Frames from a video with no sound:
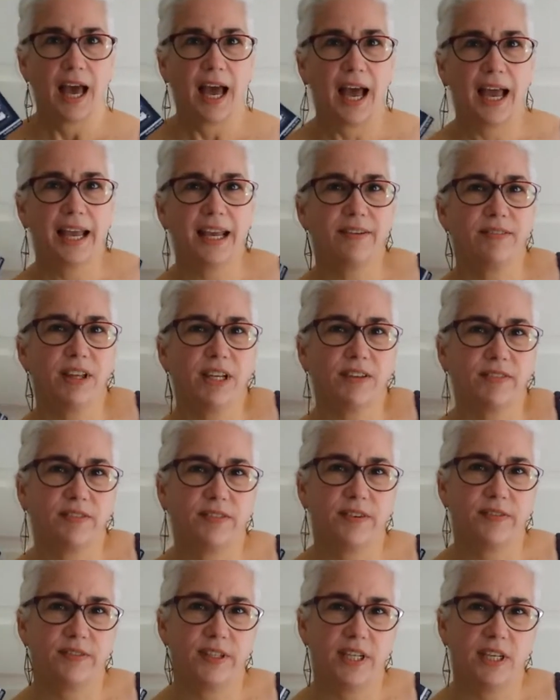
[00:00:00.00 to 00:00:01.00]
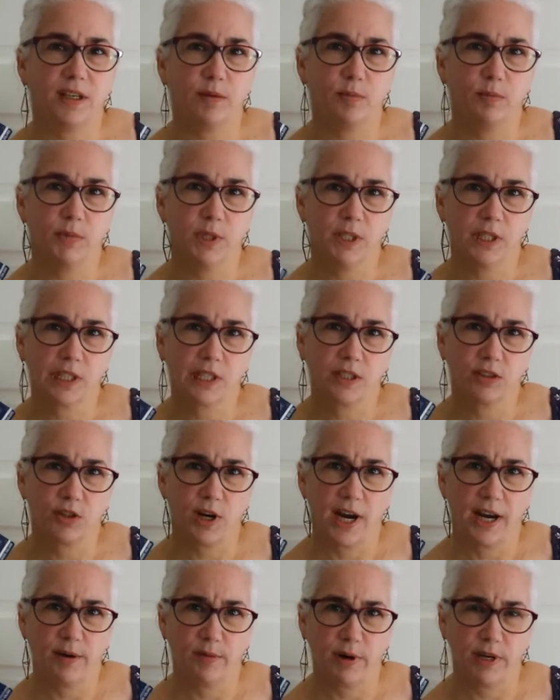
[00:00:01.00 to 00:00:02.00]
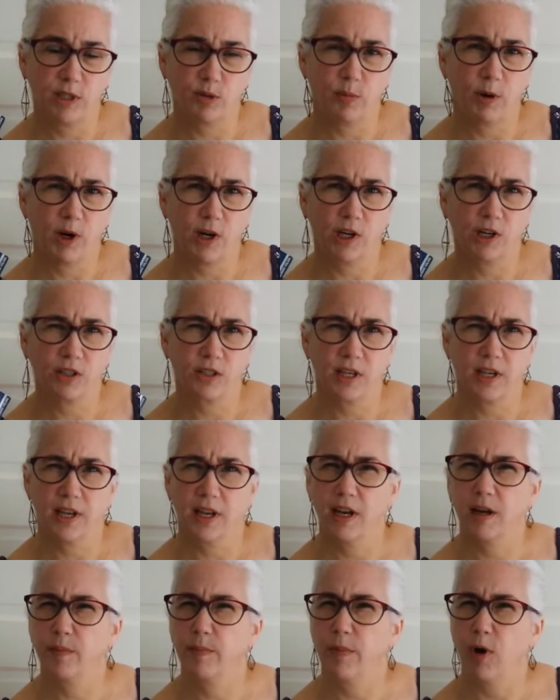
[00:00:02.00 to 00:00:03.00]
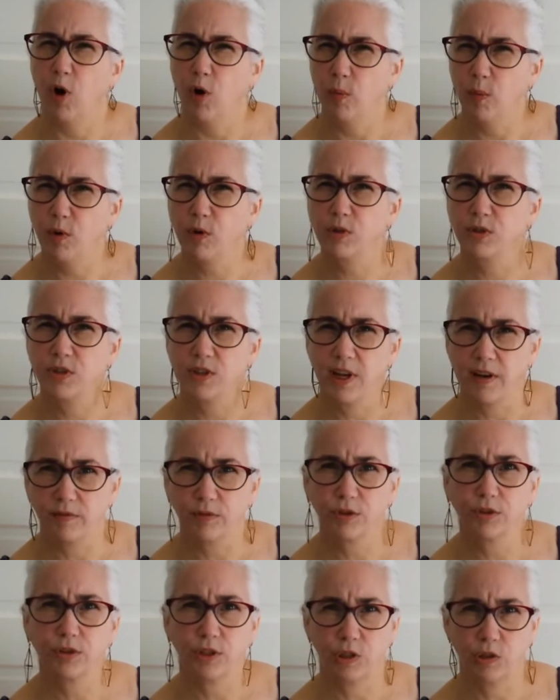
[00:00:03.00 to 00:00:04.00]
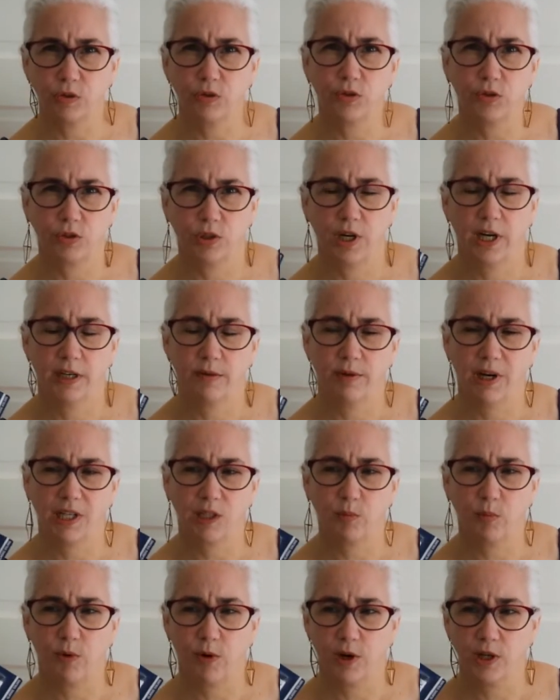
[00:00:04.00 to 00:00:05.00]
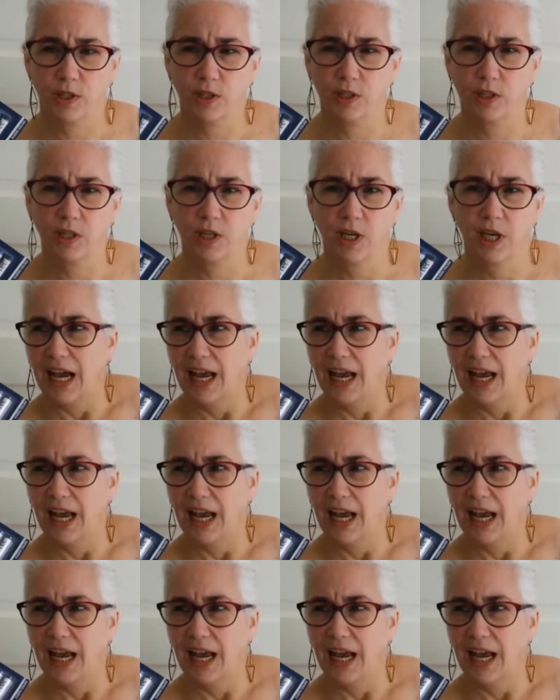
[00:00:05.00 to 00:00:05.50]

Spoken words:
I have like 50 million dry erase markers and I've almost never used dry erase boards.